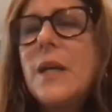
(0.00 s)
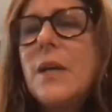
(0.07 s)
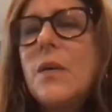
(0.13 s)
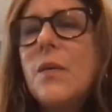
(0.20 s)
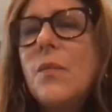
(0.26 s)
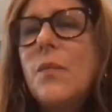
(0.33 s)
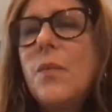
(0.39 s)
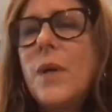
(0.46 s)

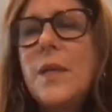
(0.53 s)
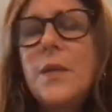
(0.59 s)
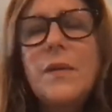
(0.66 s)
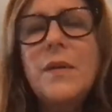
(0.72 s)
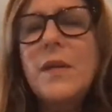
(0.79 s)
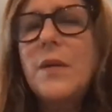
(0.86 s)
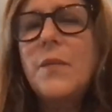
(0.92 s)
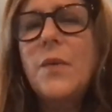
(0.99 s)
what
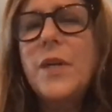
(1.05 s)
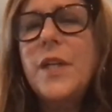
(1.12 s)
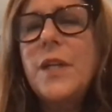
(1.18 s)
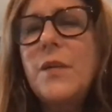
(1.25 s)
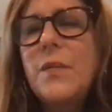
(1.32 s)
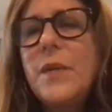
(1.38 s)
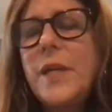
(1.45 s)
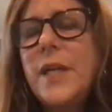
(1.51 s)
are
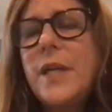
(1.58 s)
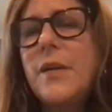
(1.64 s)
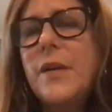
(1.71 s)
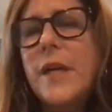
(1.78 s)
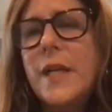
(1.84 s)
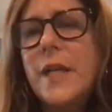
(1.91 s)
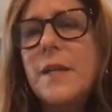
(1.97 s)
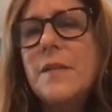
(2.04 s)
you
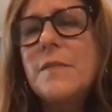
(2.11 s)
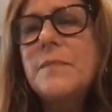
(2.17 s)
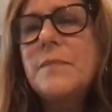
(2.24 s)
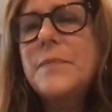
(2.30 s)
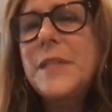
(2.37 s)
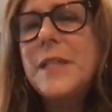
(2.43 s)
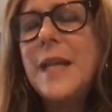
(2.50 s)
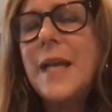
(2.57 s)
hearing
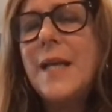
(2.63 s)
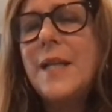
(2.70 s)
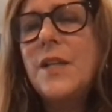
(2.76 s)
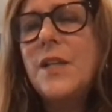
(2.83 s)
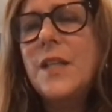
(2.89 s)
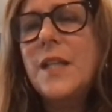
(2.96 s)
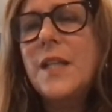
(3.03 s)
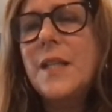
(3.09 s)
and how do you
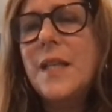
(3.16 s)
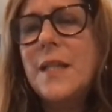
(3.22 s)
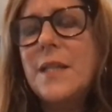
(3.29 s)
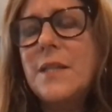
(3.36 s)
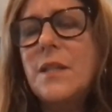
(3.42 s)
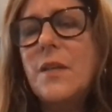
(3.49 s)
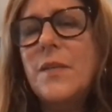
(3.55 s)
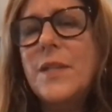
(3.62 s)
think that
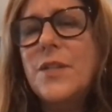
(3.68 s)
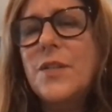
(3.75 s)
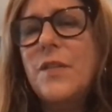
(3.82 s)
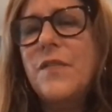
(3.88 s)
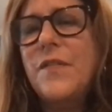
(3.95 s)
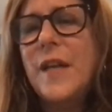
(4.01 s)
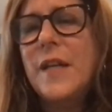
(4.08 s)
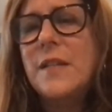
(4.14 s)
will
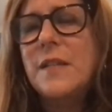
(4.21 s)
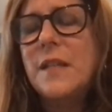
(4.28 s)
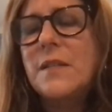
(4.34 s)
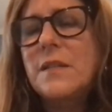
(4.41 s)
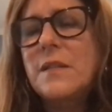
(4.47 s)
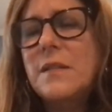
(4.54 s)
affect us?